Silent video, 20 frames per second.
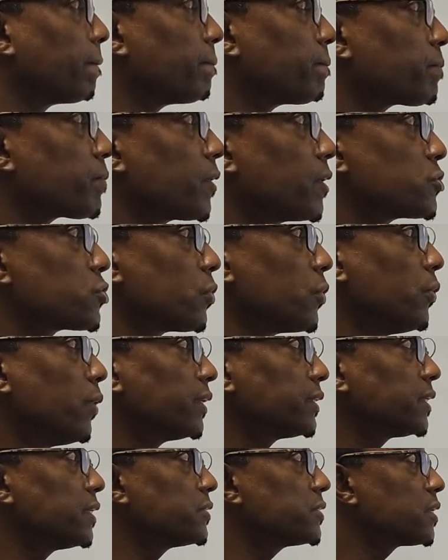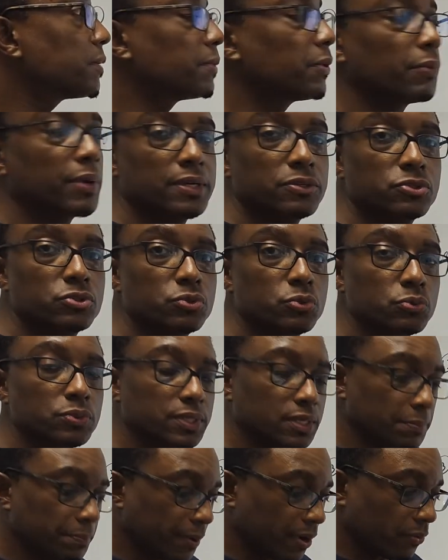So we want to determine what is 2
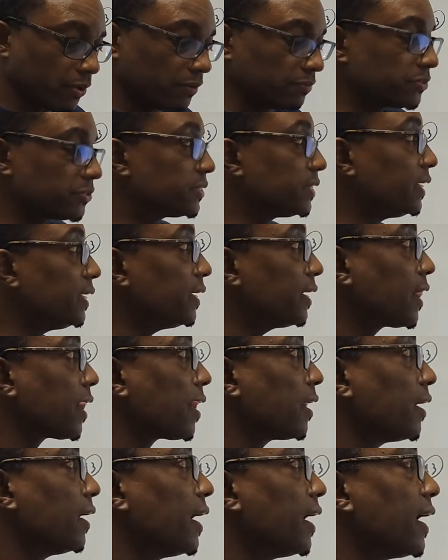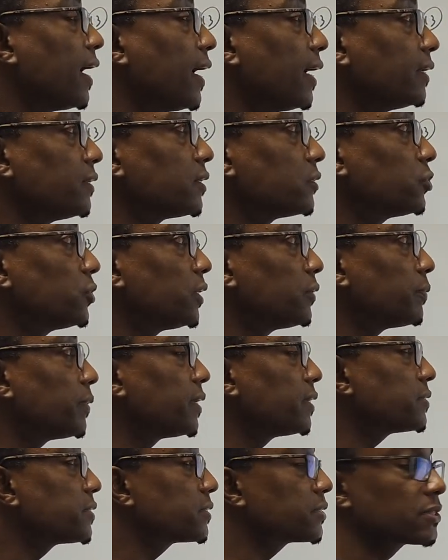to the power of z, and the trick
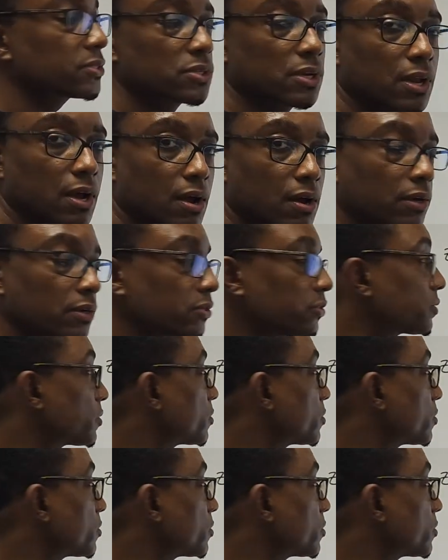with this is logs,